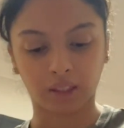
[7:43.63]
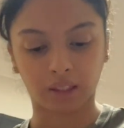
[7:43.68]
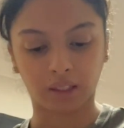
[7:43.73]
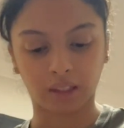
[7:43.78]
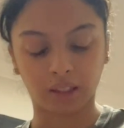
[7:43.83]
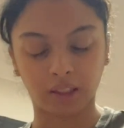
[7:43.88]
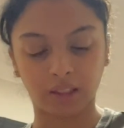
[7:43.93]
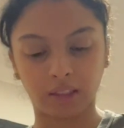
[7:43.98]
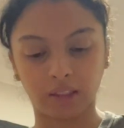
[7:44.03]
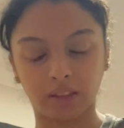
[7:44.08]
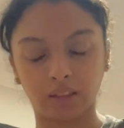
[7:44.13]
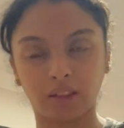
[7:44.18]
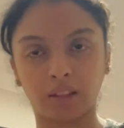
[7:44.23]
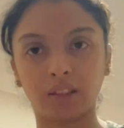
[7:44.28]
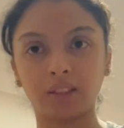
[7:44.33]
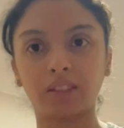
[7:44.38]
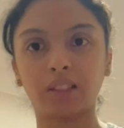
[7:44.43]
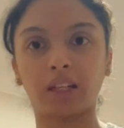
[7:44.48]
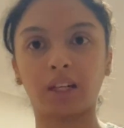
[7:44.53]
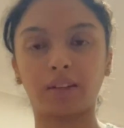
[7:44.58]
and
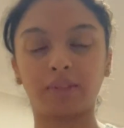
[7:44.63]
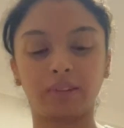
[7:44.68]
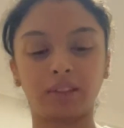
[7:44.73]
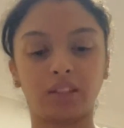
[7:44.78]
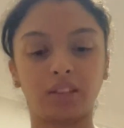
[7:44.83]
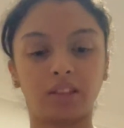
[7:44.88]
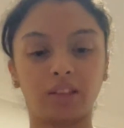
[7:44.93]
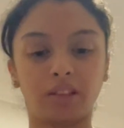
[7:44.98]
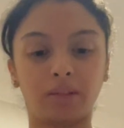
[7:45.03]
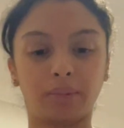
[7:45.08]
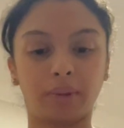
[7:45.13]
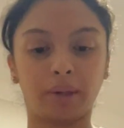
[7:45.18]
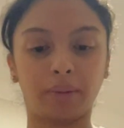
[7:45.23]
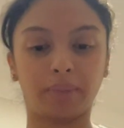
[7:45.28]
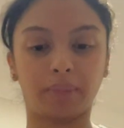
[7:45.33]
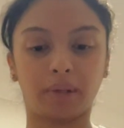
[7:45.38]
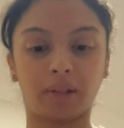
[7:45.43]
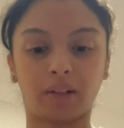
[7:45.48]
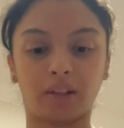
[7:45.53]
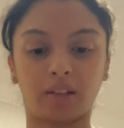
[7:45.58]
just have the tissue
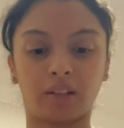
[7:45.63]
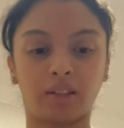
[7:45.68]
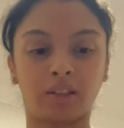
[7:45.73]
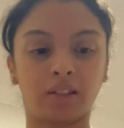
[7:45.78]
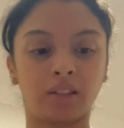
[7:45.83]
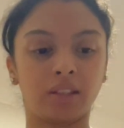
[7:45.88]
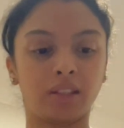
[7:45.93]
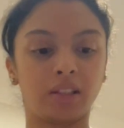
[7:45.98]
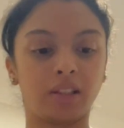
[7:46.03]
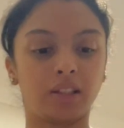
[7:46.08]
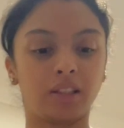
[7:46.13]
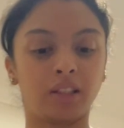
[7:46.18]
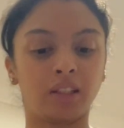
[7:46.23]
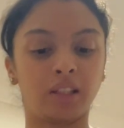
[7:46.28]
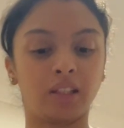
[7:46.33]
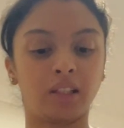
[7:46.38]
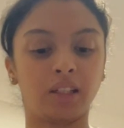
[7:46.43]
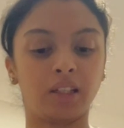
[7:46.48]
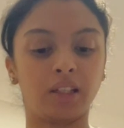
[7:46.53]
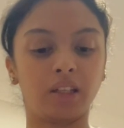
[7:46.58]
paper on
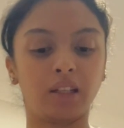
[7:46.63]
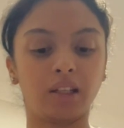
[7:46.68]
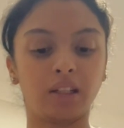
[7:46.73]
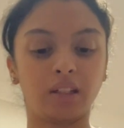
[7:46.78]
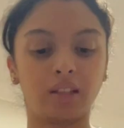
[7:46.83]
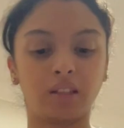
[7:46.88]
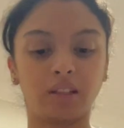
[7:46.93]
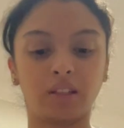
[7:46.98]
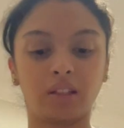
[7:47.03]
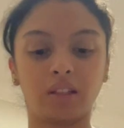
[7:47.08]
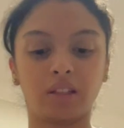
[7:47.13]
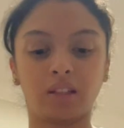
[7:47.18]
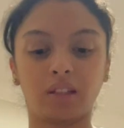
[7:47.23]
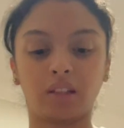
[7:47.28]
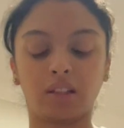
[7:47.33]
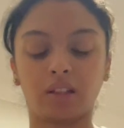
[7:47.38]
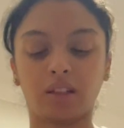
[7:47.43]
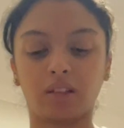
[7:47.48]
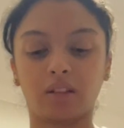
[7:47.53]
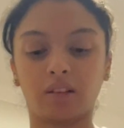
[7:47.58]
the
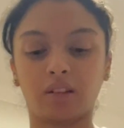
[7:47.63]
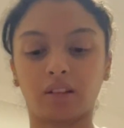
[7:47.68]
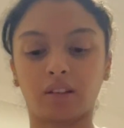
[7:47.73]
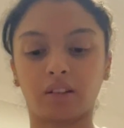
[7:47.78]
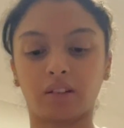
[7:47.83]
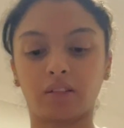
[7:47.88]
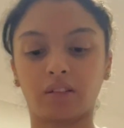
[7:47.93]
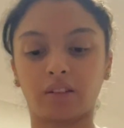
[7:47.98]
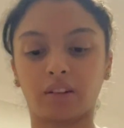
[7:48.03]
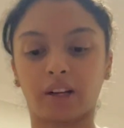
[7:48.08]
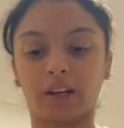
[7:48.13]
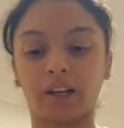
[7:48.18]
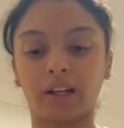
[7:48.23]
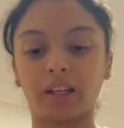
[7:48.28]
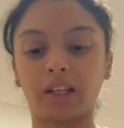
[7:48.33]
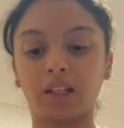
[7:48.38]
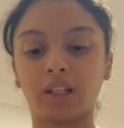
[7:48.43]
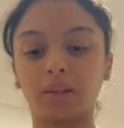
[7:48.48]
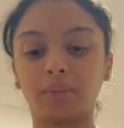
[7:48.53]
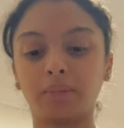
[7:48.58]
larger
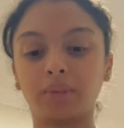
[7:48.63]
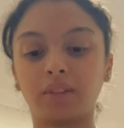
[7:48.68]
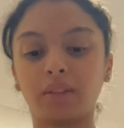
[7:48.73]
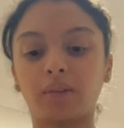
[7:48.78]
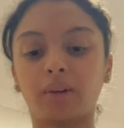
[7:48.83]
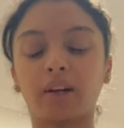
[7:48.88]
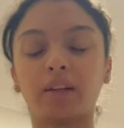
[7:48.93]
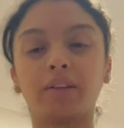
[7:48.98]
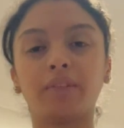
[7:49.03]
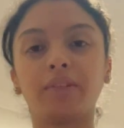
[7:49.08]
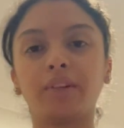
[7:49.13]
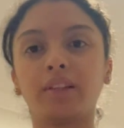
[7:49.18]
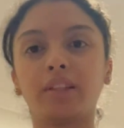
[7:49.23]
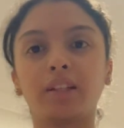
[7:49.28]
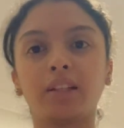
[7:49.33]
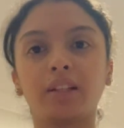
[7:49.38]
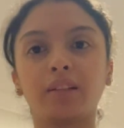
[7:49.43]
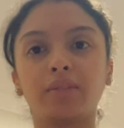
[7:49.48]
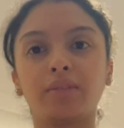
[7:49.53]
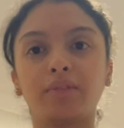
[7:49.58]
item so everything
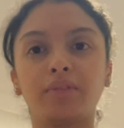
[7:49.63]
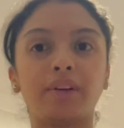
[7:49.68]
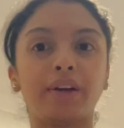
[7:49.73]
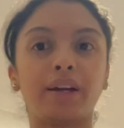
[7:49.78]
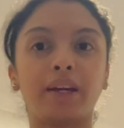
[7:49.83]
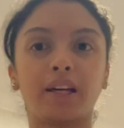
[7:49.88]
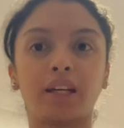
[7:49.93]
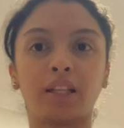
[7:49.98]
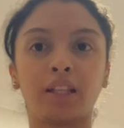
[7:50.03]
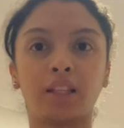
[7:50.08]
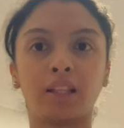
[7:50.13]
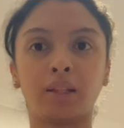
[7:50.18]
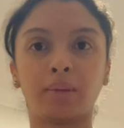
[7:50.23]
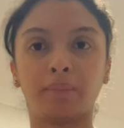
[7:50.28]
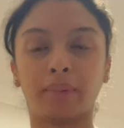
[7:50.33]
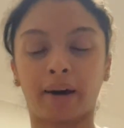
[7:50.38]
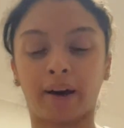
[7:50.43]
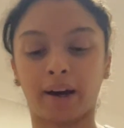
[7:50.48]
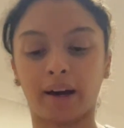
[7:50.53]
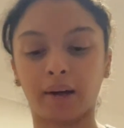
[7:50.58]
can fit in the
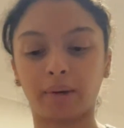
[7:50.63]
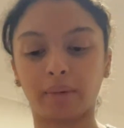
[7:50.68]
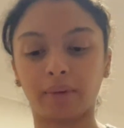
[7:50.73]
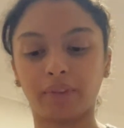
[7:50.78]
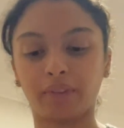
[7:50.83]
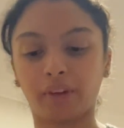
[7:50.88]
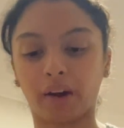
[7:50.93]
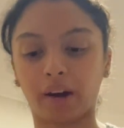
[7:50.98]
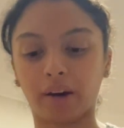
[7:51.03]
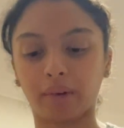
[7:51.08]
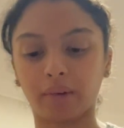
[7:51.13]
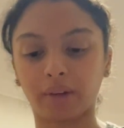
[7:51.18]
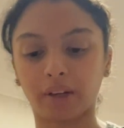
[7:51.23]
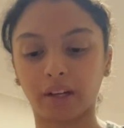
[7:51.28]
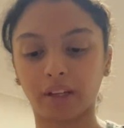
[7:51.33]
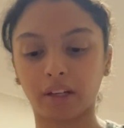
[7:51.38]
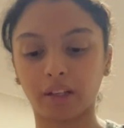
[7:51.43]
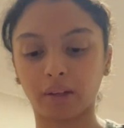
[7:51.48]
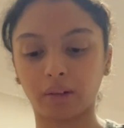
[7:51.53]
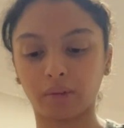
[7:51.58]
bag without
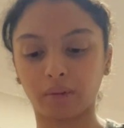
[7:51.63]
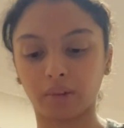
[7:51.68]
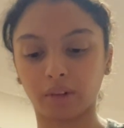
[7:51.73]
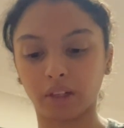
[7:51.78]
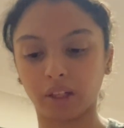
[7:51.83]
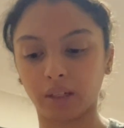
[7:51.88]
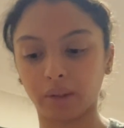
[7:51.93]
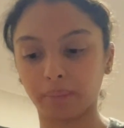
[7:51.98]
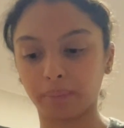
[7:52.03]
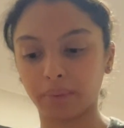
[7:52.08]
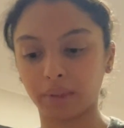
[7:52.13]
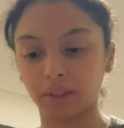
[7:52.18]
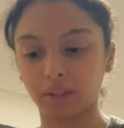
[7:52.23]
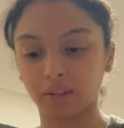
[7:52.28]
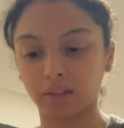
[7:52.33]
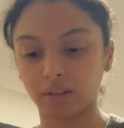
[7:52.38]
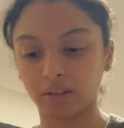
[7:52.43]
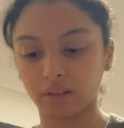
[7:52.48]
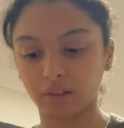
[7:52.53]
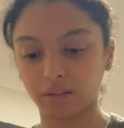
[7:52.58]
getting
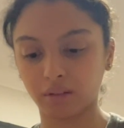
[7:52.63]
ripped.